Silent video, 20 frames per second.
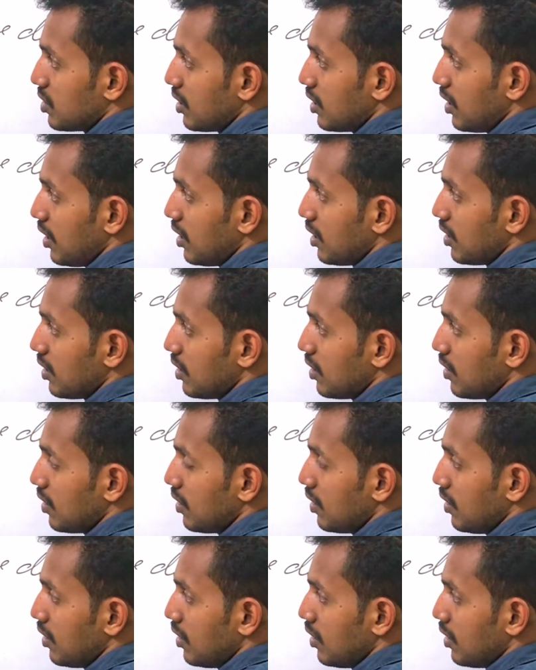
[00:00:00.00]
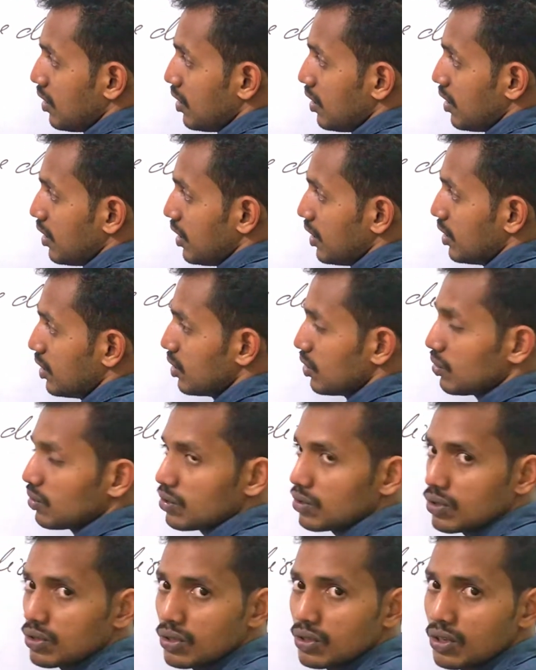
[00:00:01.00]
car
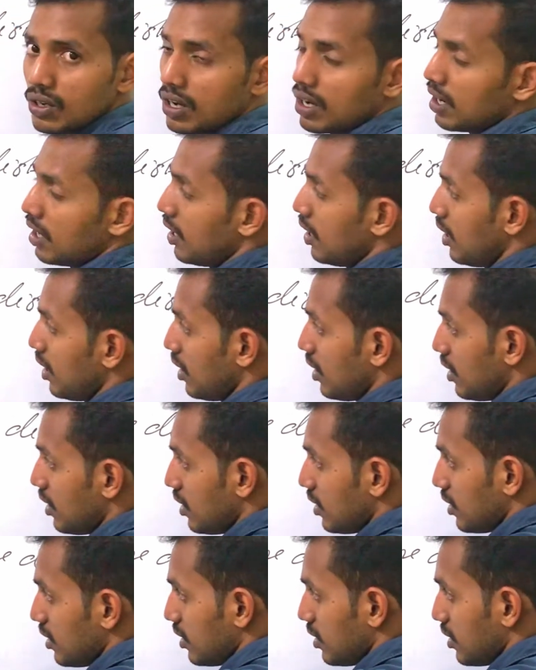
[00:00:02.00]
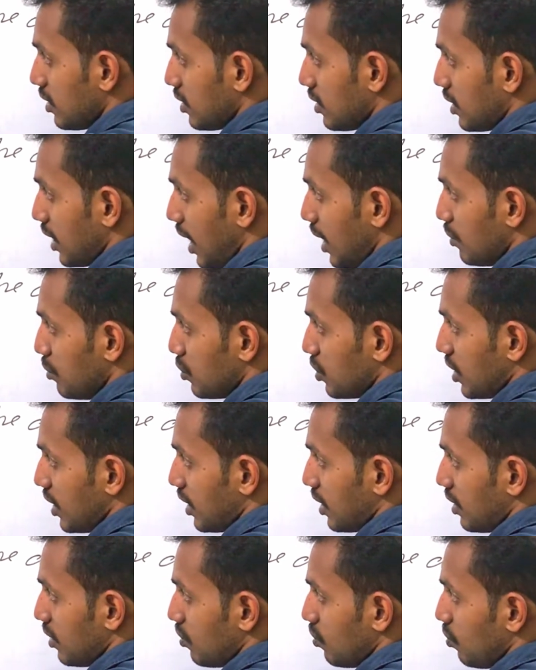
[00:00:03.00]
into time
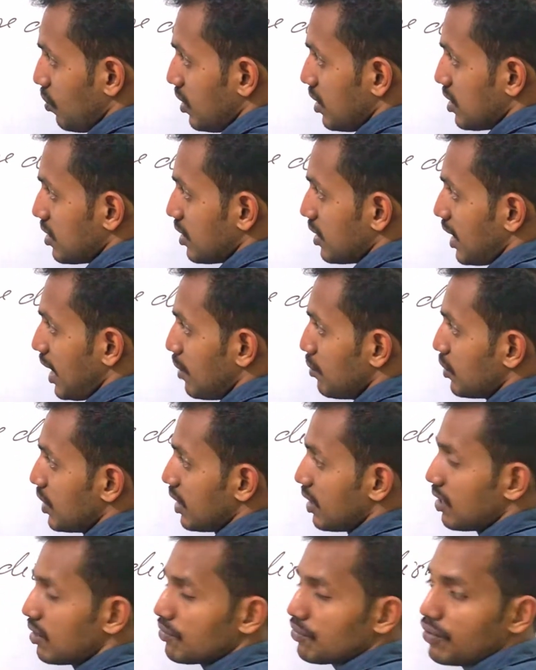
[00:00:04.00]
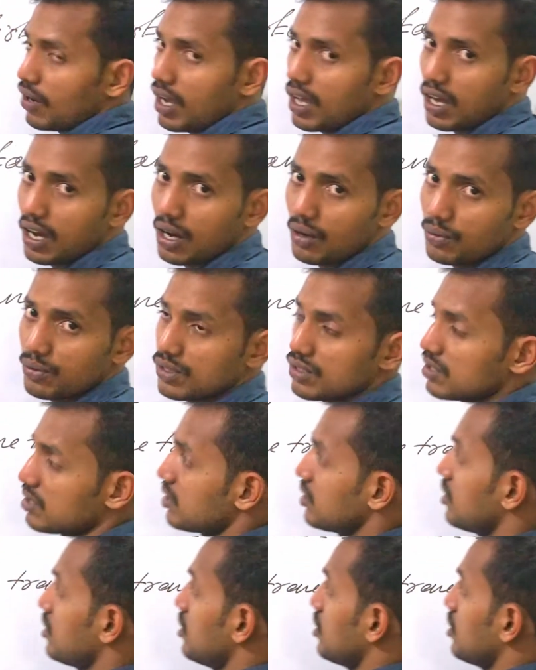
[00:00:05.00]
taken. What is the time taken? 5 hours